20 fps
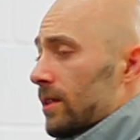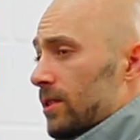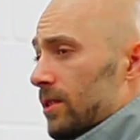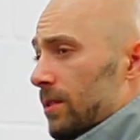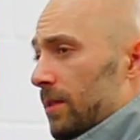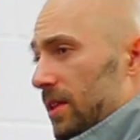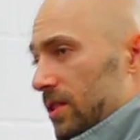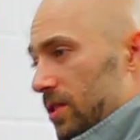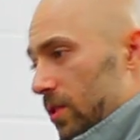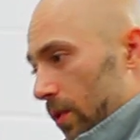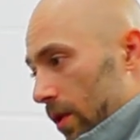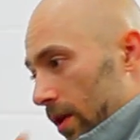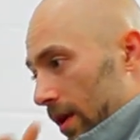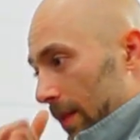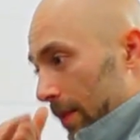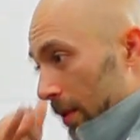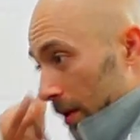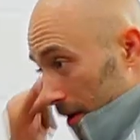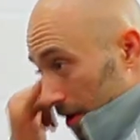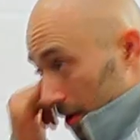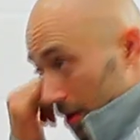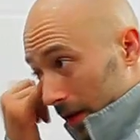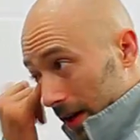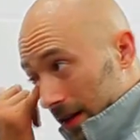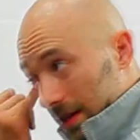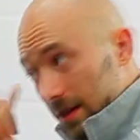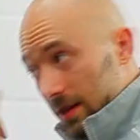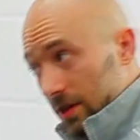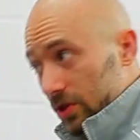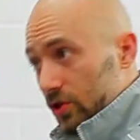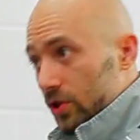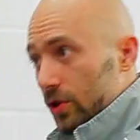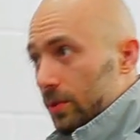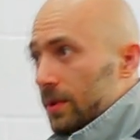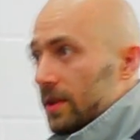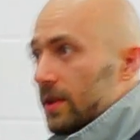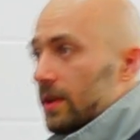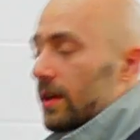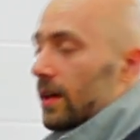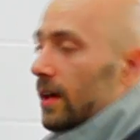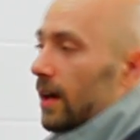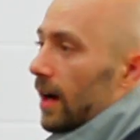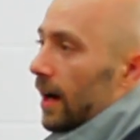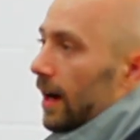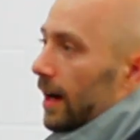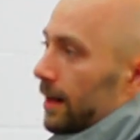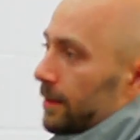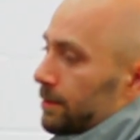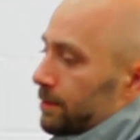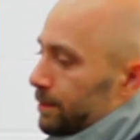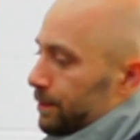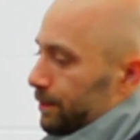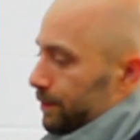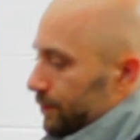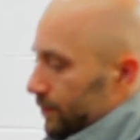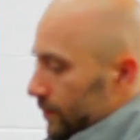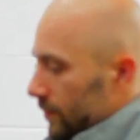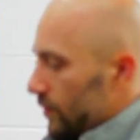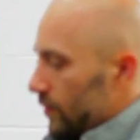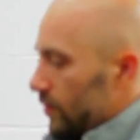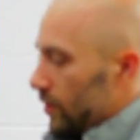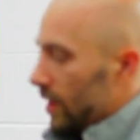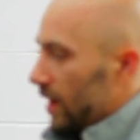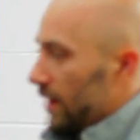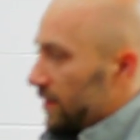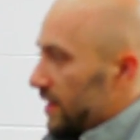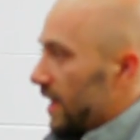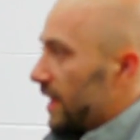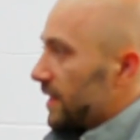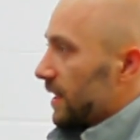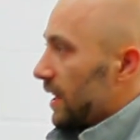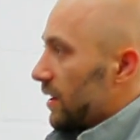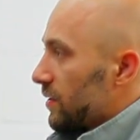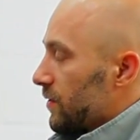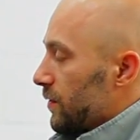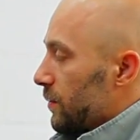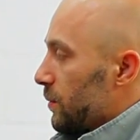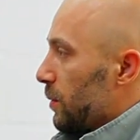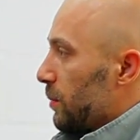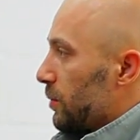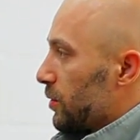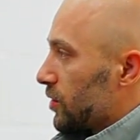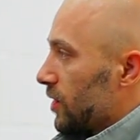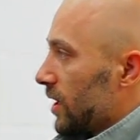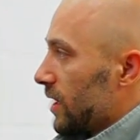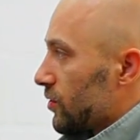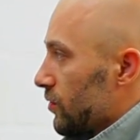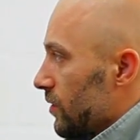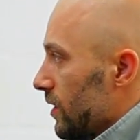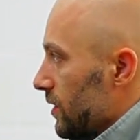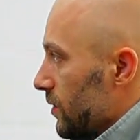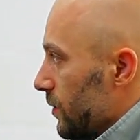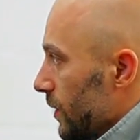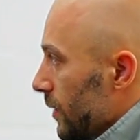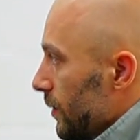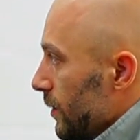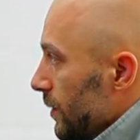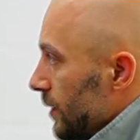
So Master Wong, am I correct in assuming that you'd have takedowns from your push-hand drill as well?